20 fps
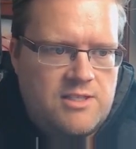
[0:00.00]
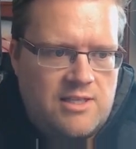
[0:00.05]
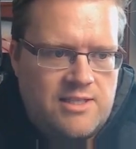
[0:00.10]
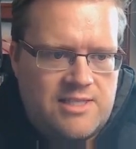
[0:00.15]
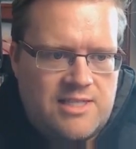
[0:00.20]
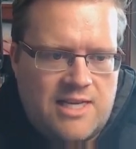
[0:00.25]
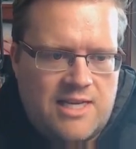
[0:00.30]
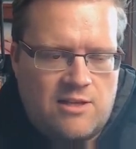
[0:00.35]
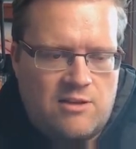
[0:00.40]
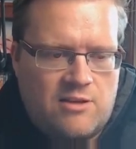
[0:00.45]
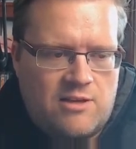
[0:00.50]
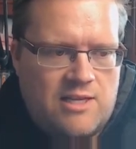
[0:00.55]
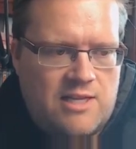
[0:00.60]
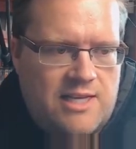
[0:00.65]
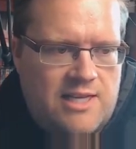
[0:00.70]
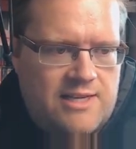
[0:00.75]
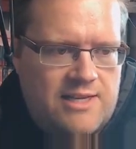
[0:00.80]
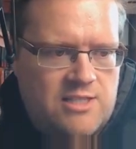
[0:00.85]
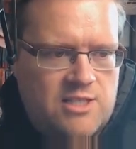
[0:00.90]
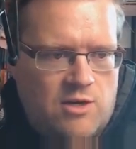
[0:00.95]
let's take a look at
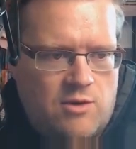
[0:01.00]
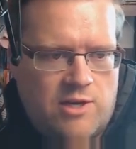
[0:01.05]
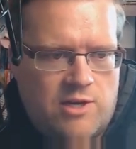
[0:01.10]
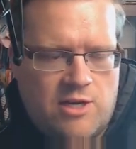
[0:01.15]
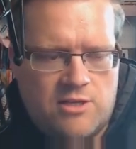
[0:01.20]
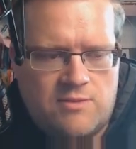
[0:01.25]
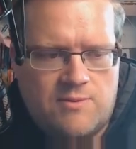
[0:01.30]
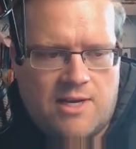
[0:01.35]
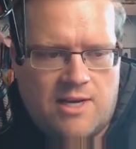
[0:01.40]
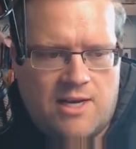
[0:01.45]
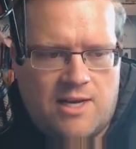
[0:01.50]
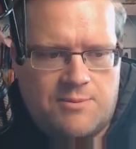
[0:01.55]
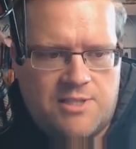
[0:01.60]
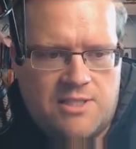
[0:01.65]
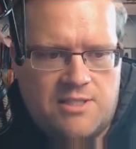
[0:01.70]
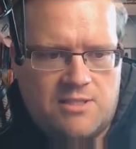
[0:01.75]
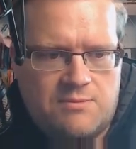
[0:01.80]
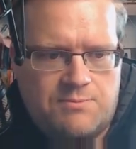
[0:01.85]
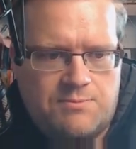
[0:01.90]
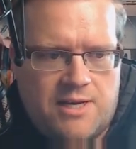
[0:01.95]
that. So here's my
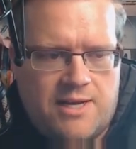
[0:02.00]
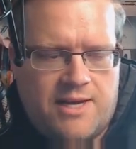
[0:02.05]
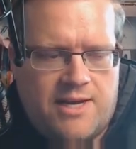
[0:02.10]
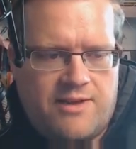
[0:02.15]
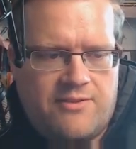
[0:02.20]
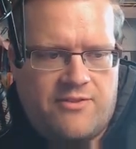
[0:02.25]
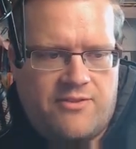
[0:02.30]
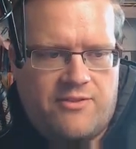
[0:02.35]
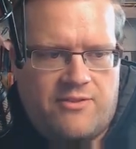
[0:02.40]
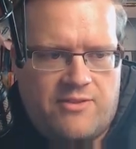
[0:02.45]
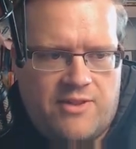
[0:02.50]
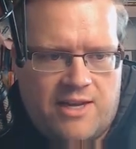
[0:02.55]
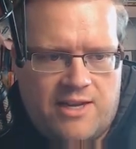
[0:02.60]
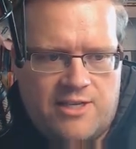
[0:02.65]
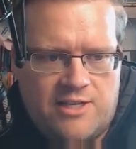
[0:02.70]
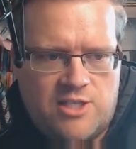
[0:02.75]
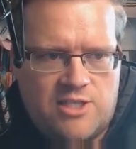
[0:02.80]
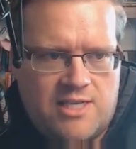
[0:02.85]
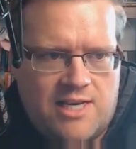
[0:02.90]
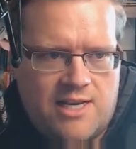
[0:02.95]
options path that I
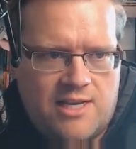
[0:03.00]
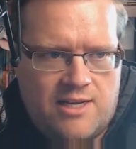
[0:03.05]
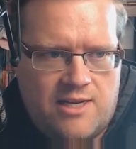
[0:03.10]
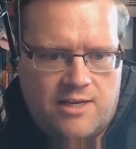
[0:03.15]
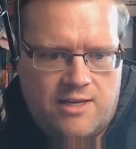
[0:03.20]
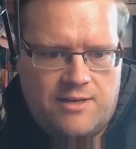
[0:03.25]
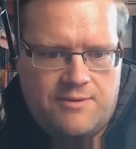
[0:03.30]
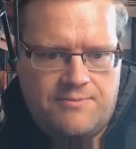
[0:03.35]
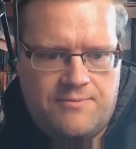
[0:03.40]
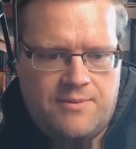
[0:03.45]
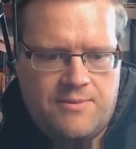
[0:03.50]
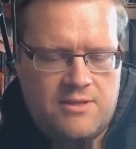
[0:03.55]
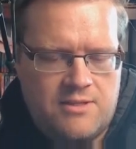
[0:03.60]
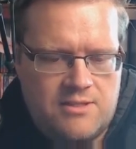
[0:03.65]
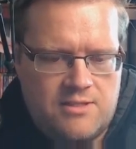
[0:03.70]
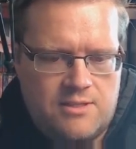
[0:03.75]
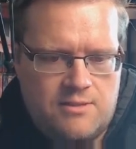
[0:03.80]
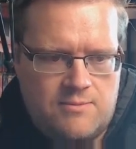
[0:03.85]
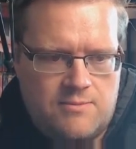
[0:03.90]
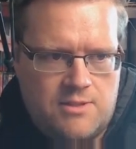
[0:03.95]
just added in.
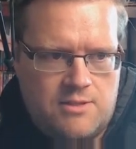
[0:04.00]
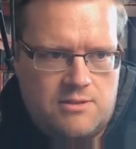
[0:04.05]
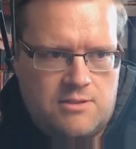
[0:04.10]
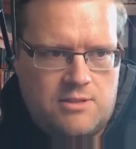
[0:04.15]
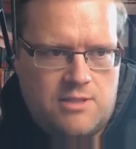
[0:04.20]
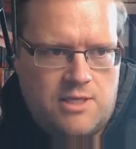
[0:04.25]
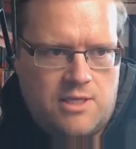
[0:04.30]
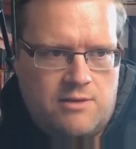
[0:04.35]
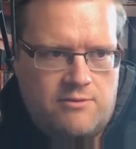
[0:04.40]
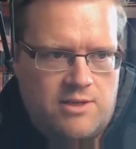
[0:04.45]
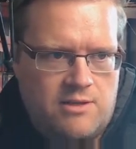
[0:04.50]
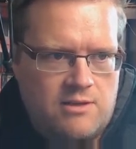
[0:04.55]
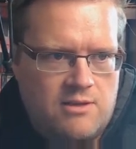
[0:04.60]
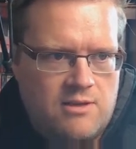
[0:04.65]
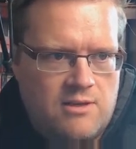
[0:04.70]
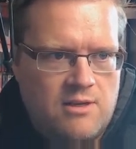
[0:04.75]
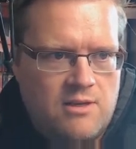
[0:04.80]
So I'm going to save it.